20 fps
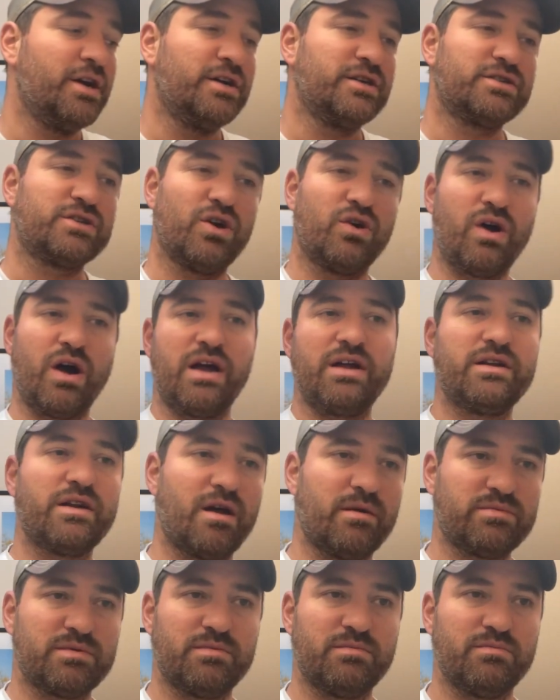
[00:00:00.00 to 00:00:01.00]
So I ended
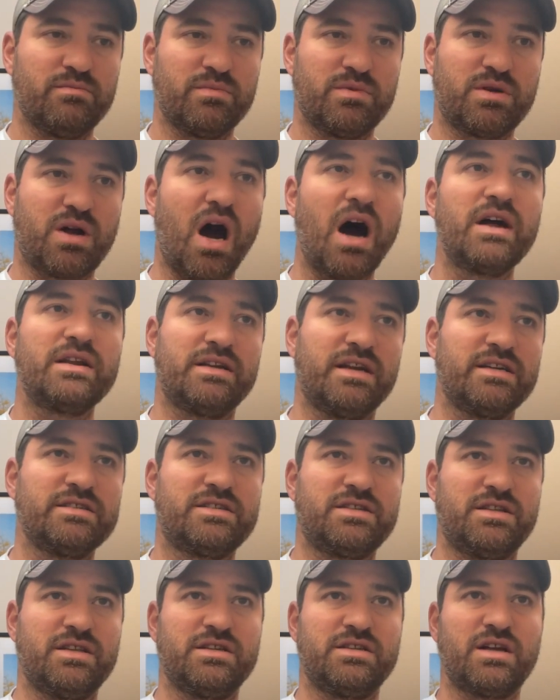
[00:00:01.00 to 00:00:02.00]
up cutting
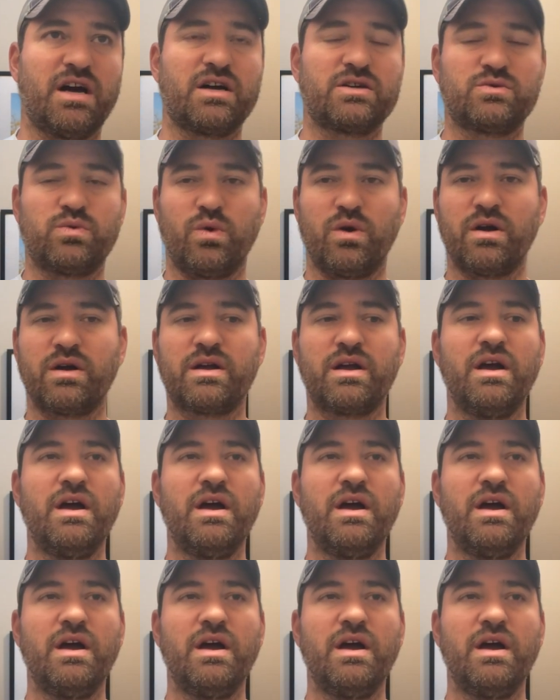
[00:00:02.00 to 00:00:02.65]
into the ductwork,